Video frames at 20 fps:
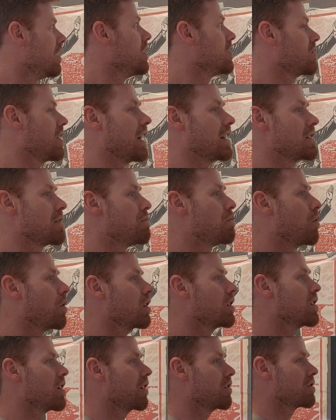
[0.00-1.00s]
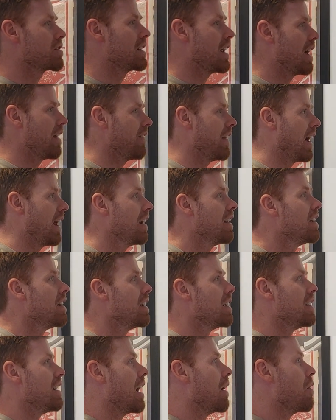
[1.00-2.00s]
So that's important you understand that.
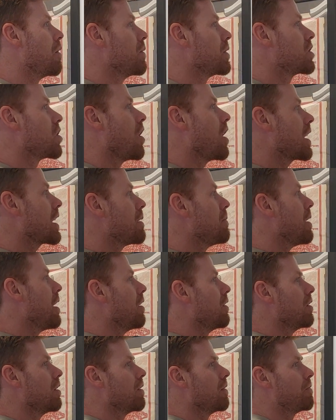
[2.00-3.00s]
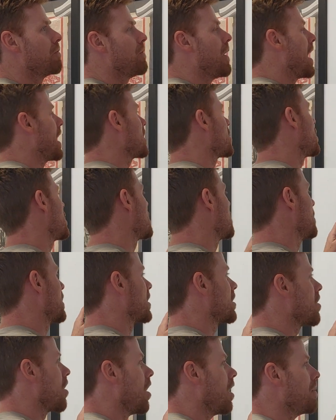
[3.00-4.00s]
Now, when we talk about fascism
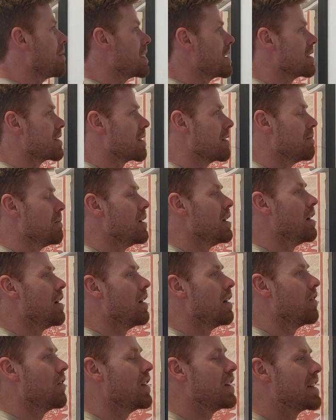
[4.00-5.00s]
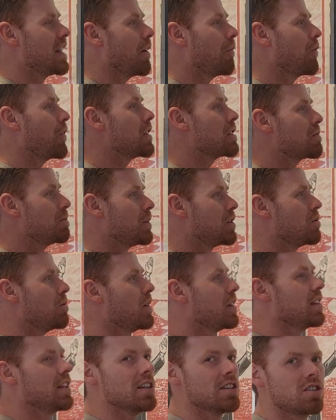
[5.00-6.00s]
and communism, the difference
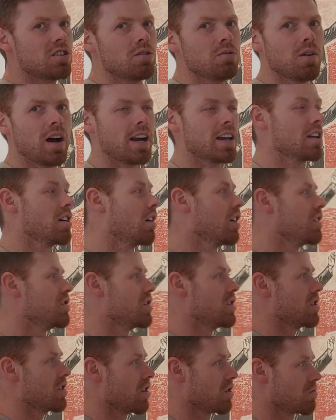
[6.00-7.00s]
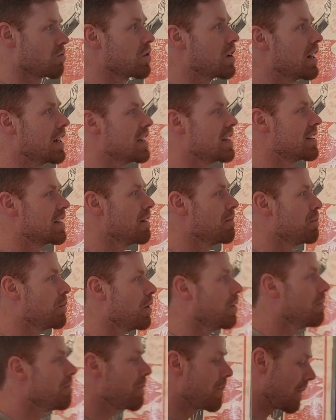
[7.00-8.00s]
between these two ideologies is really
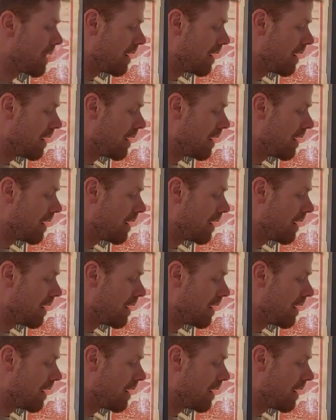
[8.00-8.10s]
simple.